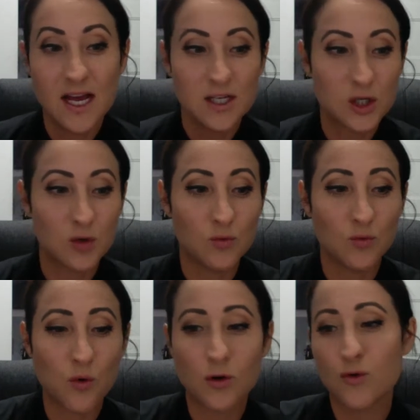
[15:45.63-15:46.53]
to
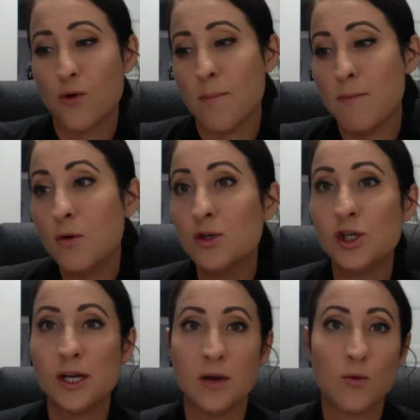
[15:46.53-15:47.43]
work through
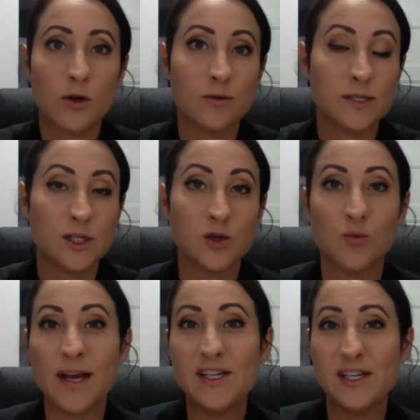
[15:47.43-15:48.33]
emotion and work through
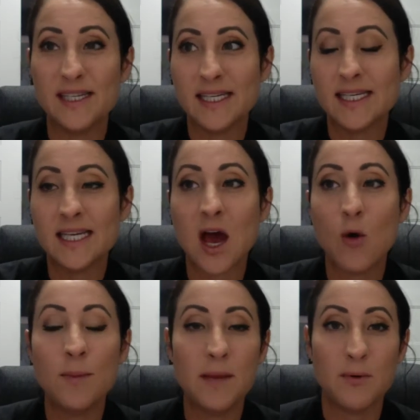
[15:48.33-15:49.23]
situations and to
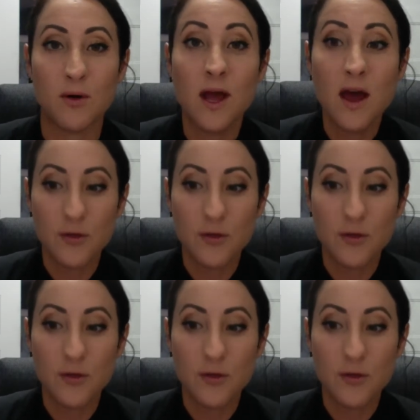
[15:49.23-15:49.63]
tell people